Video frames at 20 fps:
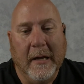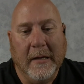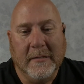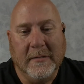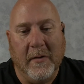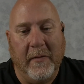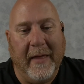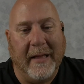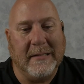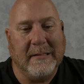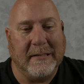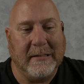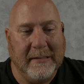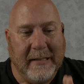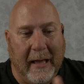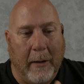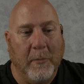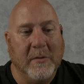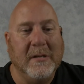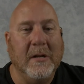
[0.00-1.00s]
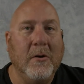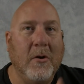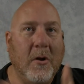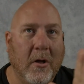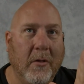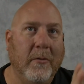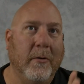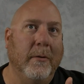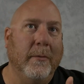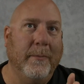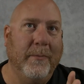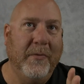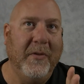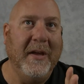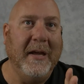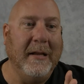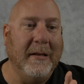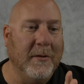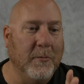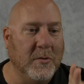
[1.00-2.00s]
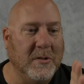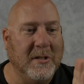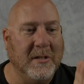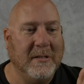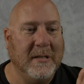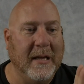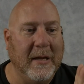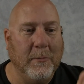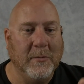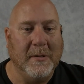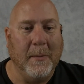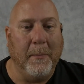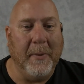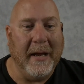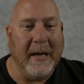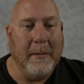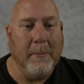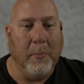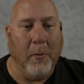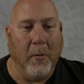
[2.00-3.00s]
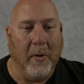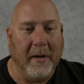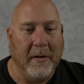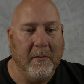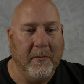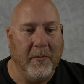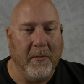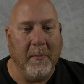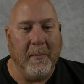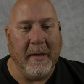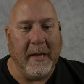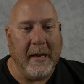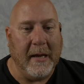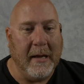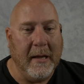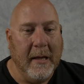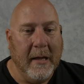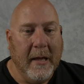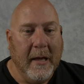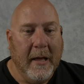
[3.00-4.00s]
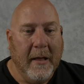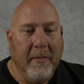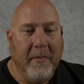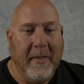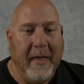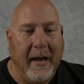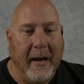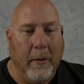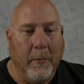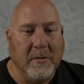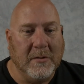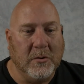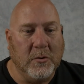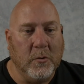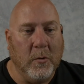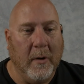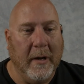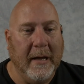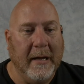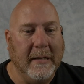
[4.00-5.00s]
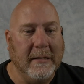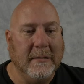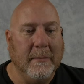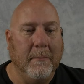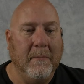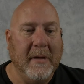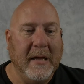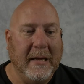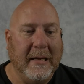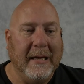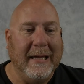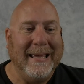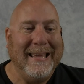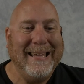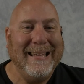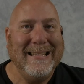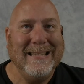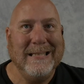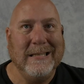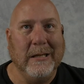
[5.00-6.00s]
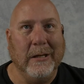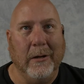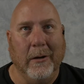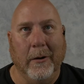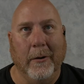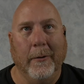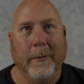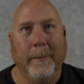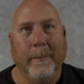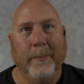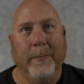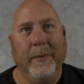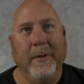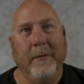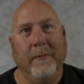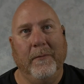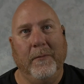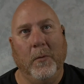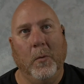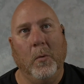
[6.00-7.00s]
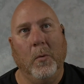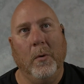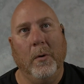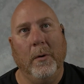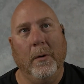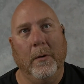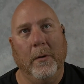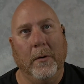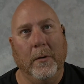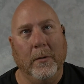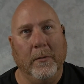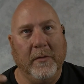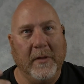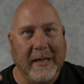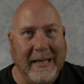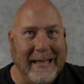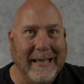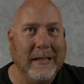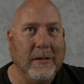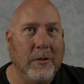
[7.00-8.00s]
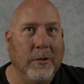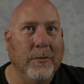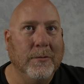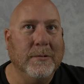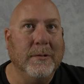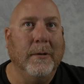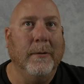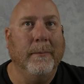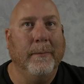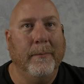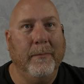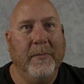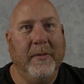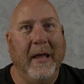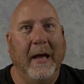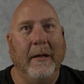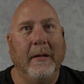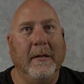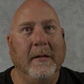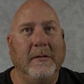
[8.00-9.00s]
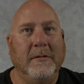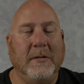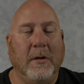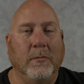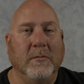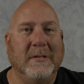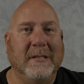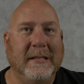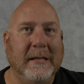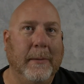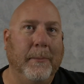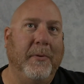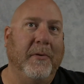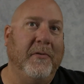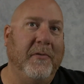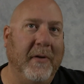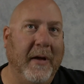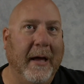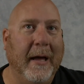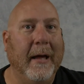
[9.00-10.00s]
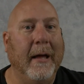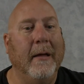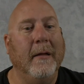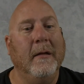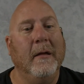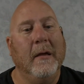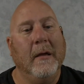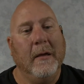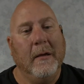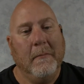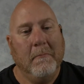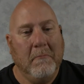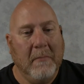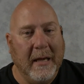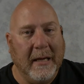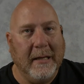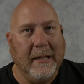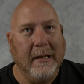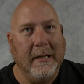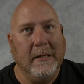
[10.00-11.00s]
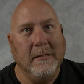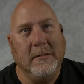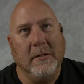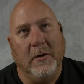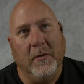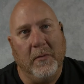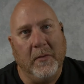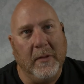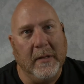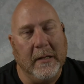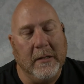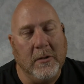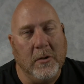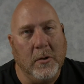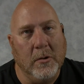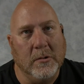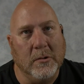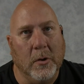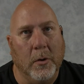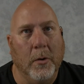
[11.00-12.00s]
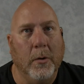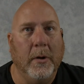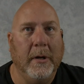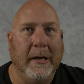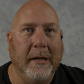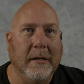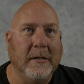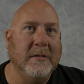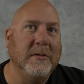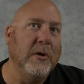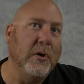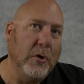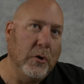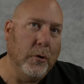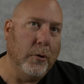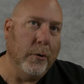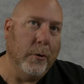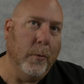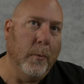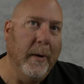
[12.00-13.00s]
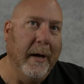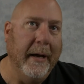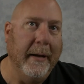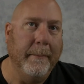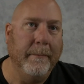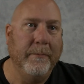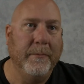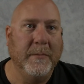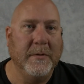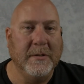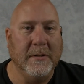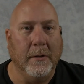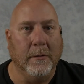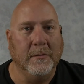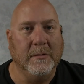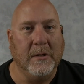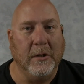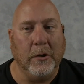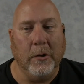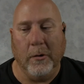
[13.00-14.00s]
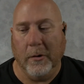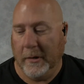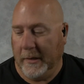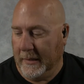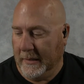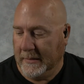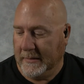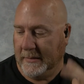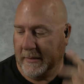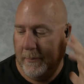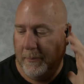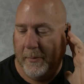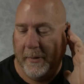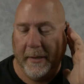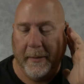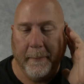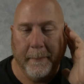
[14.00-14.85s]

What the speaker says: So that was another thing. It was a pain point for me that I was trying to make easier for the end user. So simplify, make it easier for the end user in a secure way. So securely and simply.